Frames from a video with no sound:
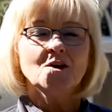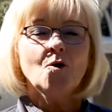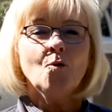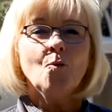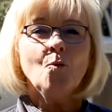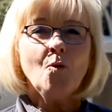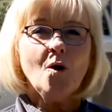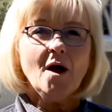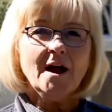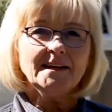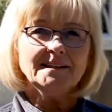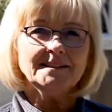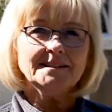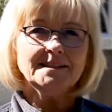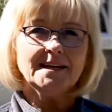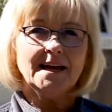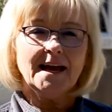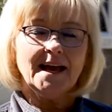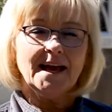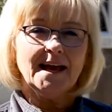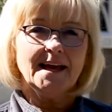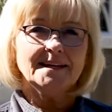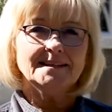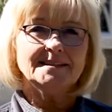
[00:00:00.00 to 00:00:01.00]
One
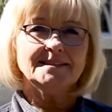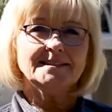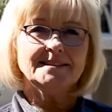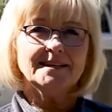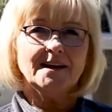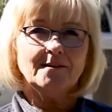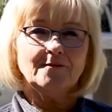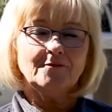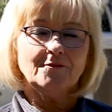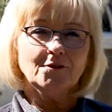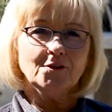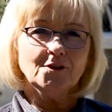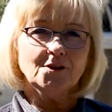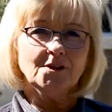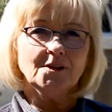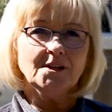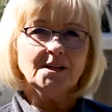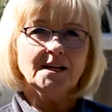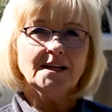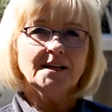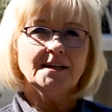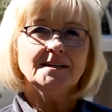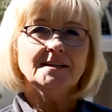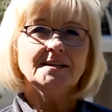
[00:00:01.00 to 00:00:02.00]
day, several
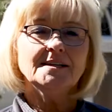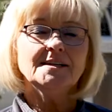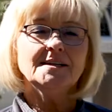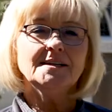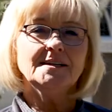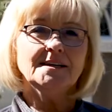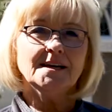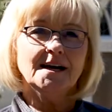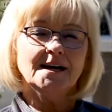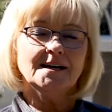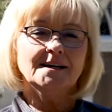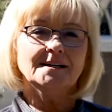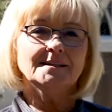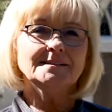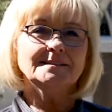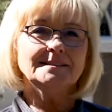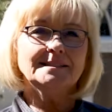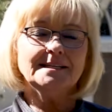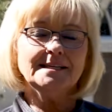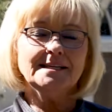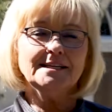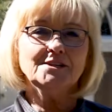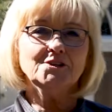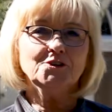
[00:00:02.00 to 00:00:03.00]
young
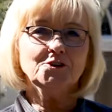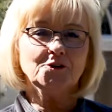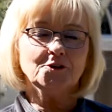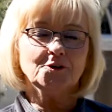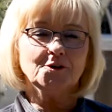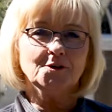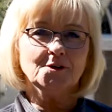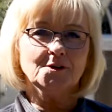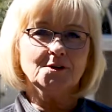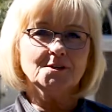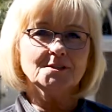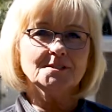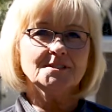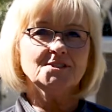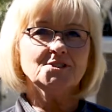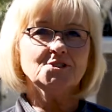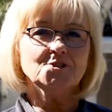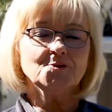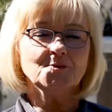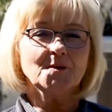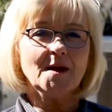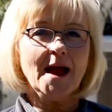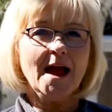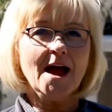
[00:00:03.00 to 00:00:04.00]
teen girls
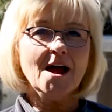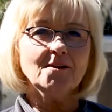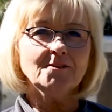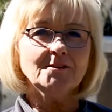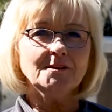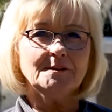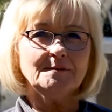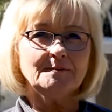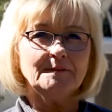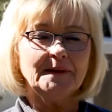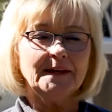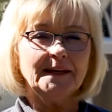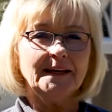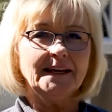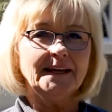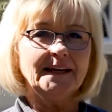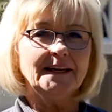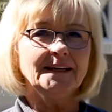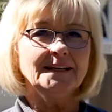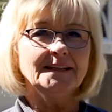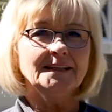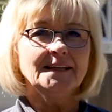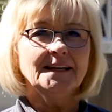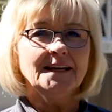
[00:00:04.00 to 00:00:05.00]
surrounded
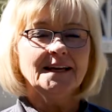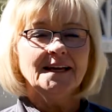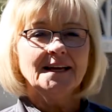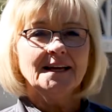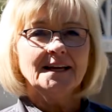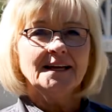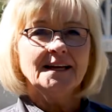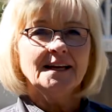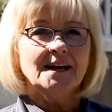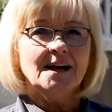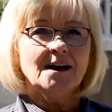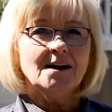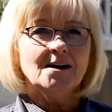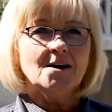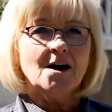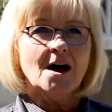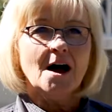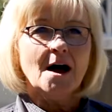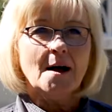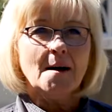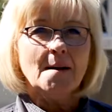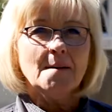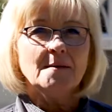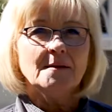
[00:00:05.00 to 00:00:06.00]
me,
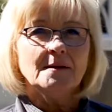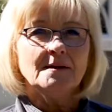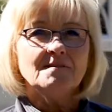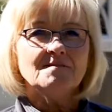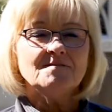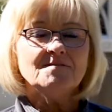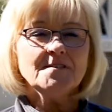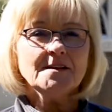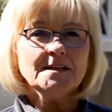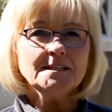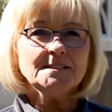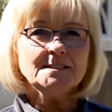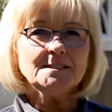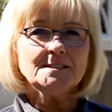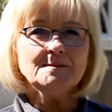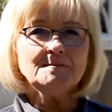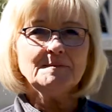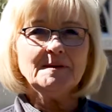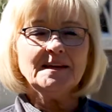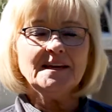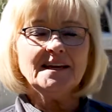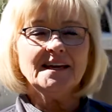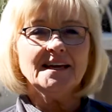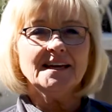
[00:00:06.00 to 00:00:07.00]
fenced
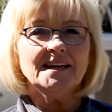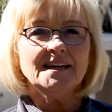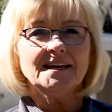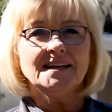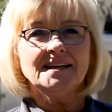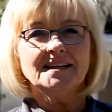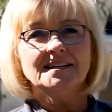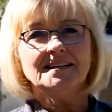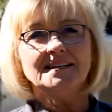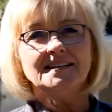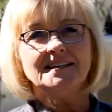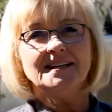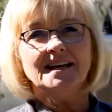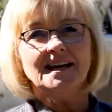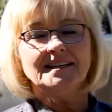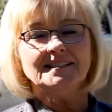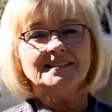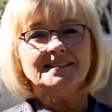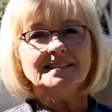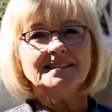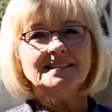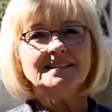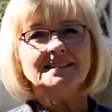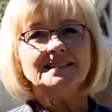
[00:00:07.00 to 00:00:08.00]
me in,
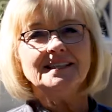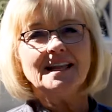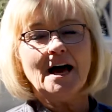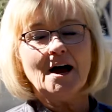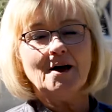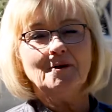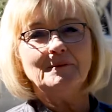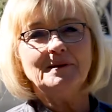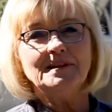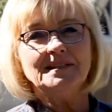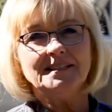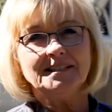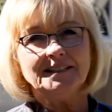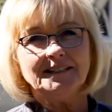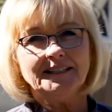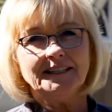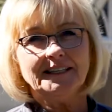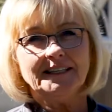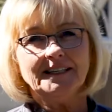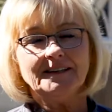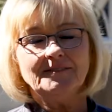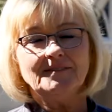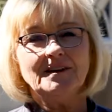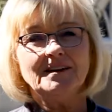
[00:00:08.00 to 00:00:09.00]
and didn't allow me to
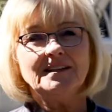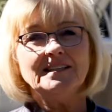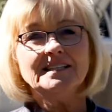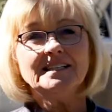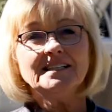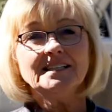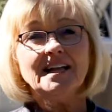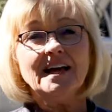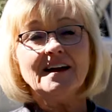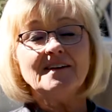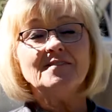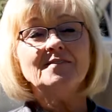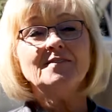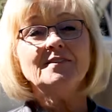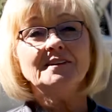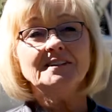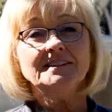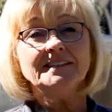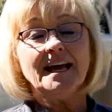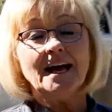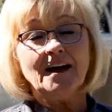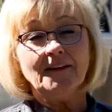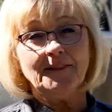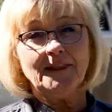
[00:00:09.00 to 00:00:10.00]
leave until I
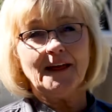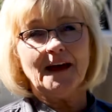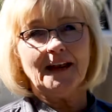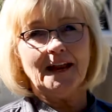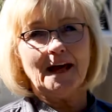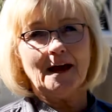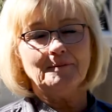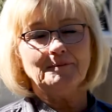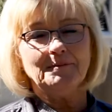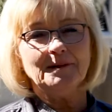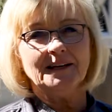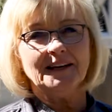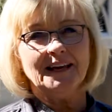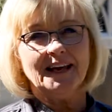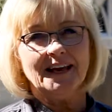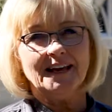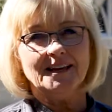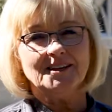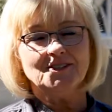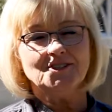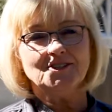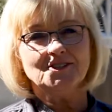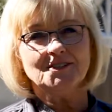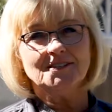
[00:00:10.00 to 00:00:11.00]
filled out that
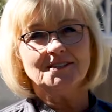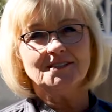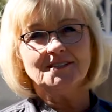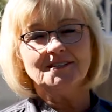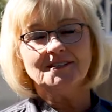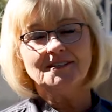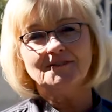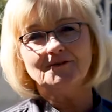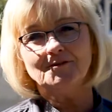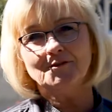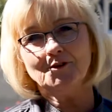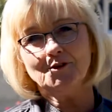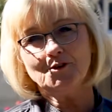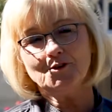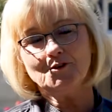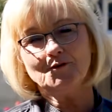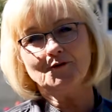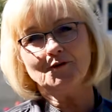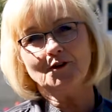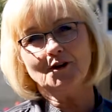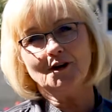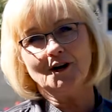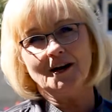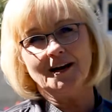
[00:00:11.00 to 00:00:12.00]
application for Youth
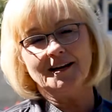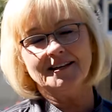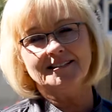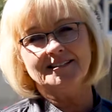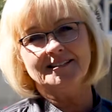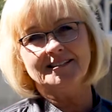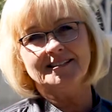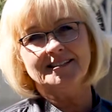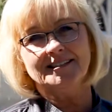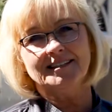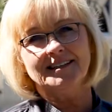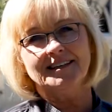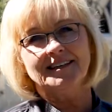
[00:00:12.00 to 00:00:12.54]
for Christ.